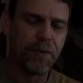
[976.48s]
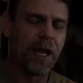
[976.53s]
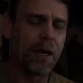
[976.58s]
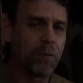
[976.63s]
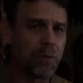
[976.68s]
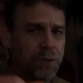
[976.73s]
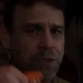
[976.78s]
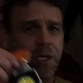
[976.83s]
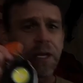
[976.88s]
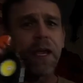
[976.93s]
I
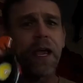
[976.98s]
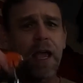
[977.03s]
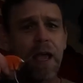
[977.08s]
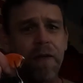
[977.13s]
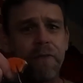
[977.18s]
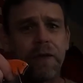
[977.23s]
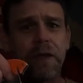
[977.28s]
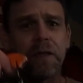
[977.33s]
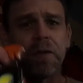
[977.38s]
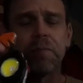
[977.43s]
won't say
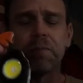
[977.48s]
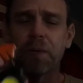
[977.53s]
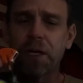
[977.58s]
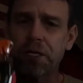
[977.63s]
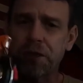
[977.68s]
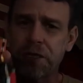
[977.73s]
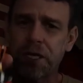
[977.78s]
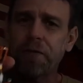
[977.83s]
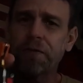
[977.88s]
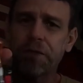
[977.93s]
heavy, but
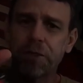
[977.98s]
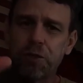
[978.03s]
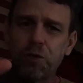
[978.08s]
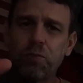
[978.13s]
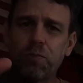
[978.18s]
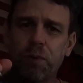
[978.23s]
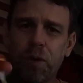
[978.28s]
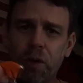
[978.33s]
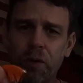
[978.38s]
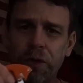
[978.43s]
it's definitely too
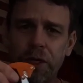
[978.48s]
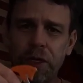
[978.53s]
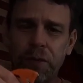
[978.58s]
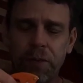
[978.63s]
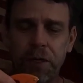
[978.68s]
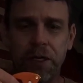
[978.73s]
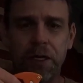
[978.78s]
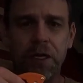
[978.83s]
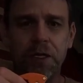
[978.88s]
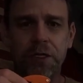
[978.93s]
bulky to
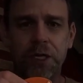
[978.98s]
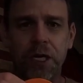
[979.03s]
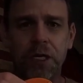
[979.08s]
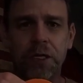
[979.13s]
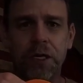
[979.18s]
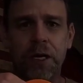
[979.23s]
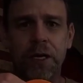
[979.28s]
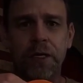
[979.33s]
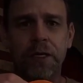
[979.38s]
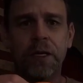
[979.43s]
be a keychain
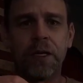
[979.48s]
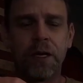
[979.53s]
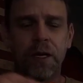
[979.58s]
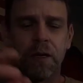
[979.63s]
light.